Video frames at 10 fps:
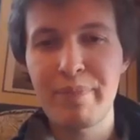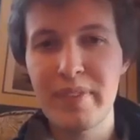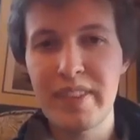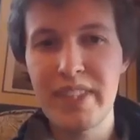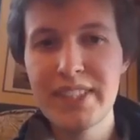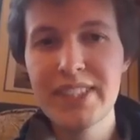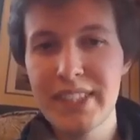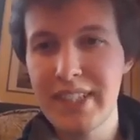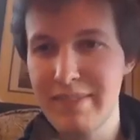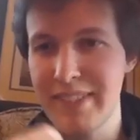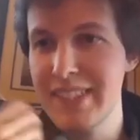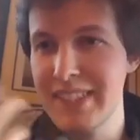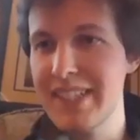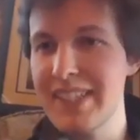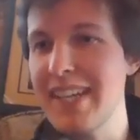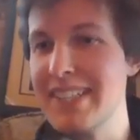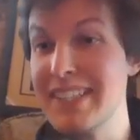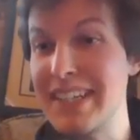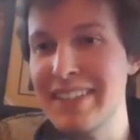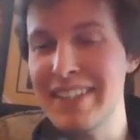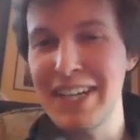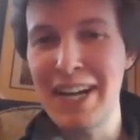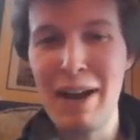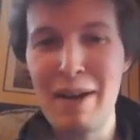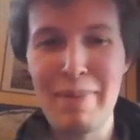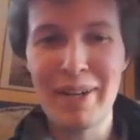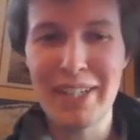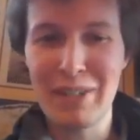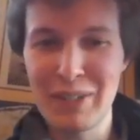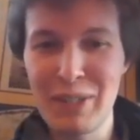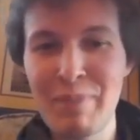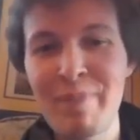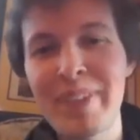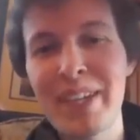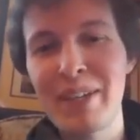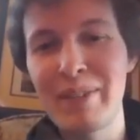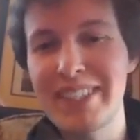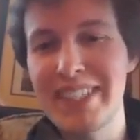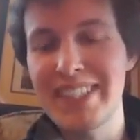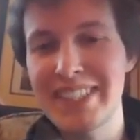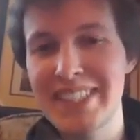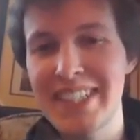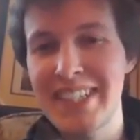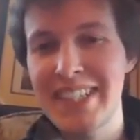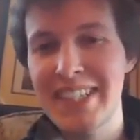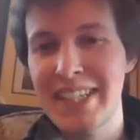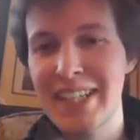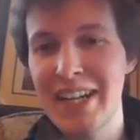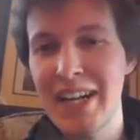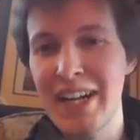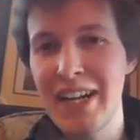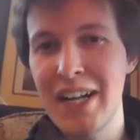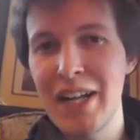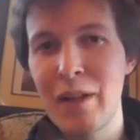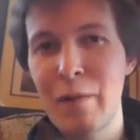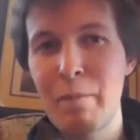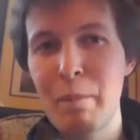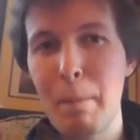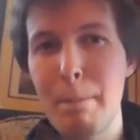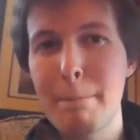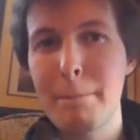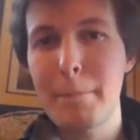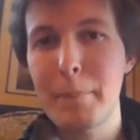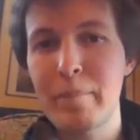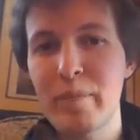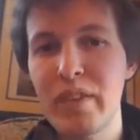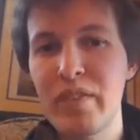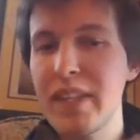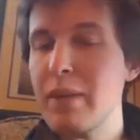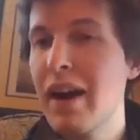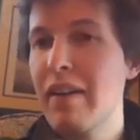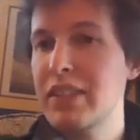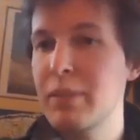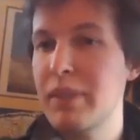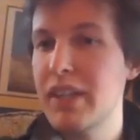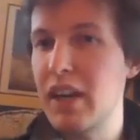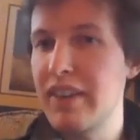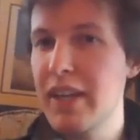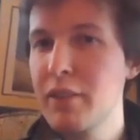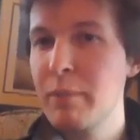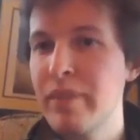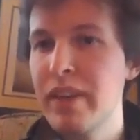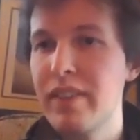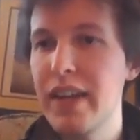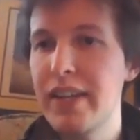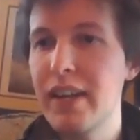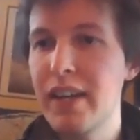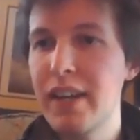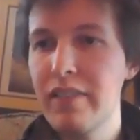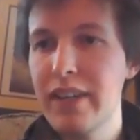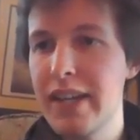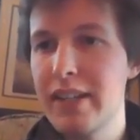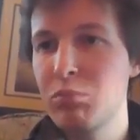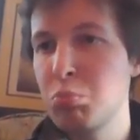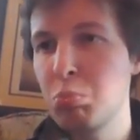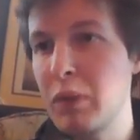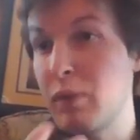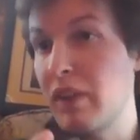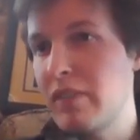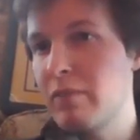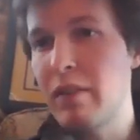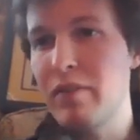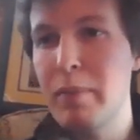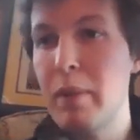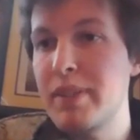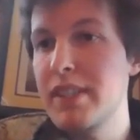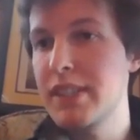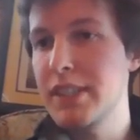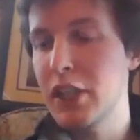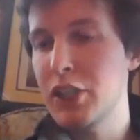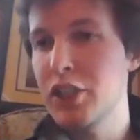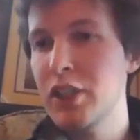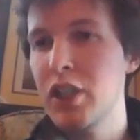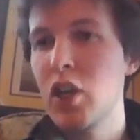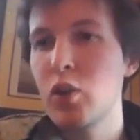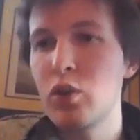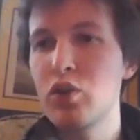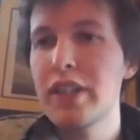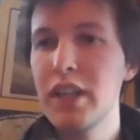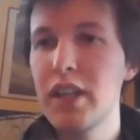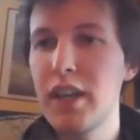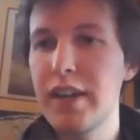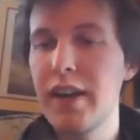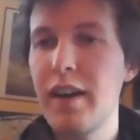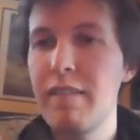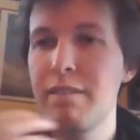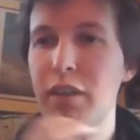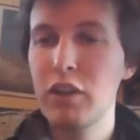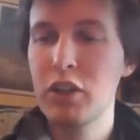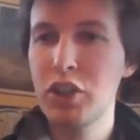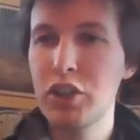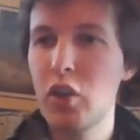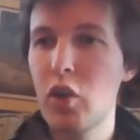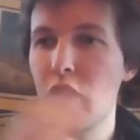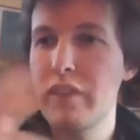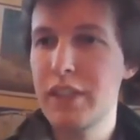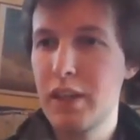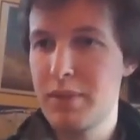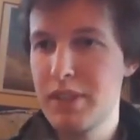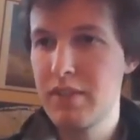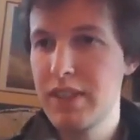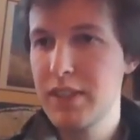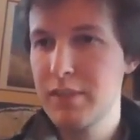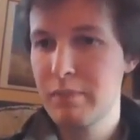this is kind of the next thing that I'm about to get onto, which is if you think about having something like an Rn, then an Rn is, for the purpose of this discussion, you're trying to learn a function of a time series.